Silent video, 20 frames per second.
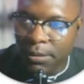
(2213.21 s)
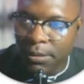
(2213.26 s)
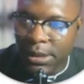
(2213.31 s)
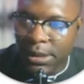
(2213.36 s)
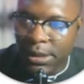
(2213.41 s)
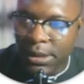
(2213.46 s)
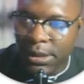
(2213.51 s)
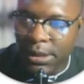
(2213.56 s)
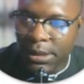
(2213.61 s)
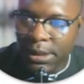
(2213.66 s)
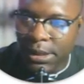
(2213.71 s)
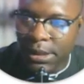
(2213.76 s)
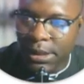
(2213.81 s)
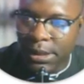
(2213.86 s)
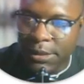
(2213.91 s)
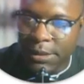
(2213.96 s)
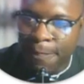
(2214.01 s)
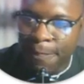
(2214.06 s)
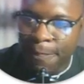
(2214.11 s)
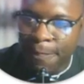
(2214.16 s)

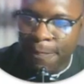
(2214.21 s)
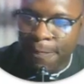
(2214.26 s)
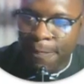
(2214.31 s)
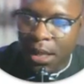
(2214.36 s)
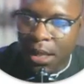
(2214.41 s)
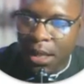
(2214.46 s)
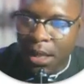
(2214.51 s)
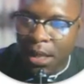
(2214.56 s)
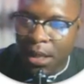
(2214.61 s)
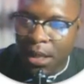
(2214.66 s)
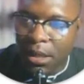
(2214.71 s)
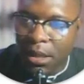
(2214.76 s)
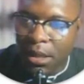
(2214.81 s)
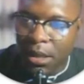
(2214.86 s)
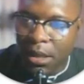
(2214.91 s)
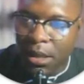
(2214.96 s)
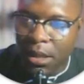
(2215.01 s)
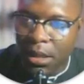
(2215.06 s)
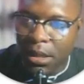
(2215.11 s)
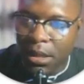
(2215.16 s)
uh, it
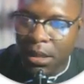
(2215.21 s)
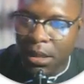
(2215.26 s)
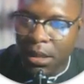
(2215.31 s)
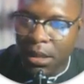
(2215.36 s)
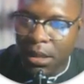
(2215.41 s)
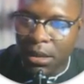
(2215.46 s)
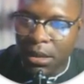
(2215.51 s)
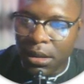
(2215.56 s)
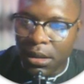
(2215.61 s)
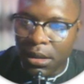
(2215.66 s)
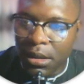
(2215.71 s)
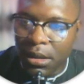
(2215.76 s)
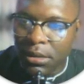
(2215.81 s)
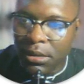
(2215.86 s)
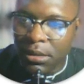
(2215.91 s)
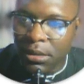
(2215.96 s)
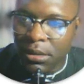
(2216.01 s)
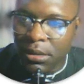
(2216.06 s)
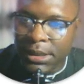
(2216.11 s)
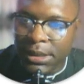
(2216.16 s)
says
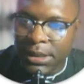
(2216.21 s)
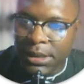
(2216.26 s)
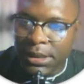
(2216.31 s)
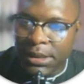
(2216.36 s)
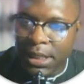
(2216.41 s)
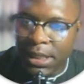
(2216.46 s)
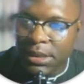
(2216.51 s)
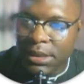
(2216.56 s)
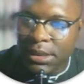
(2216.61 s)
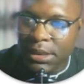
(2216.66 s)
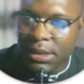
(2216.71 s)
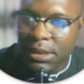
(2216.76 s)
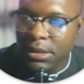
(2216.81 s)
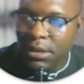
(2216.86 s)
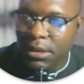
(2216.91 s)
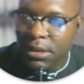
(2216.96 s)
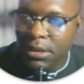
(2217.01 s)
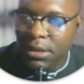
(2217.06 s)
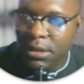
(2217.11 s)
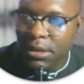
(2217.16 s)
what is the command to
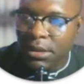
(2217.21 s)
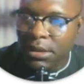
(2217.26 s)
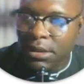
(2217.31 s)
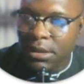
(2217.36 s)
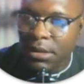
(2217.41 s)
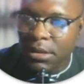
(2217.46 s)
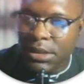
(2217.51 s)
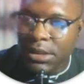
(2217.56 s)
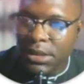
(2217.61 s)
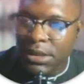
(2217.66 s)
undo